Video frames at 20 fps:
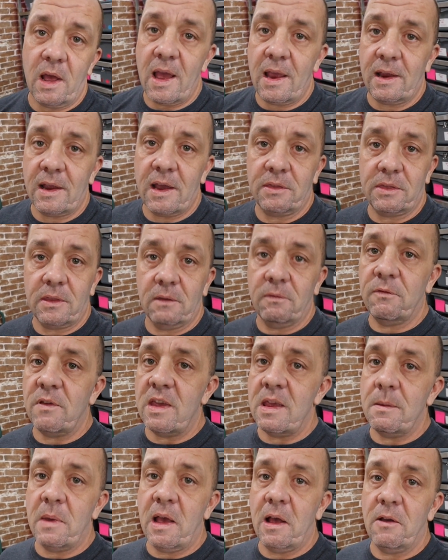I got the
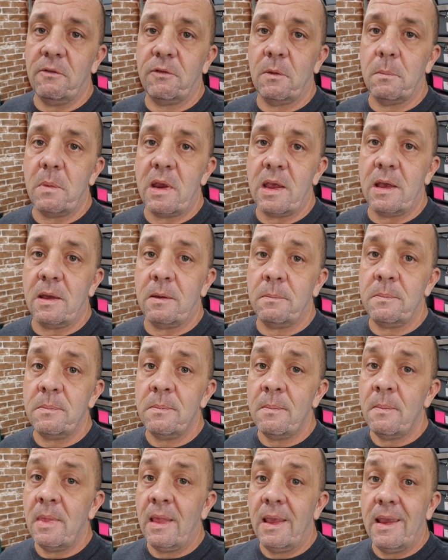female from him
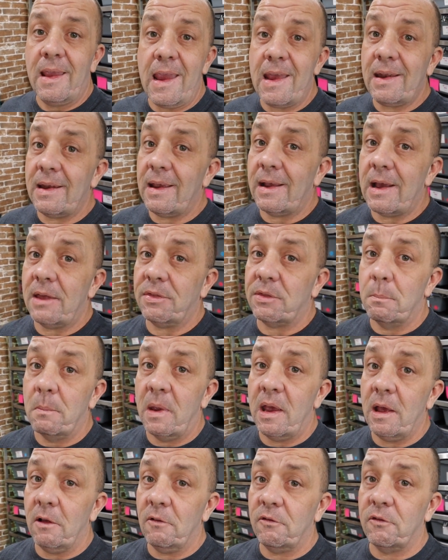and I got the
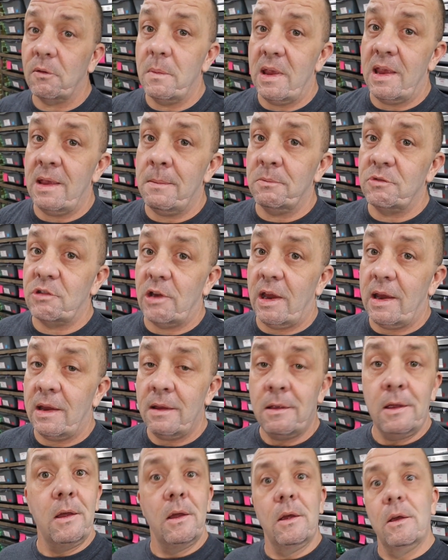male from MJ,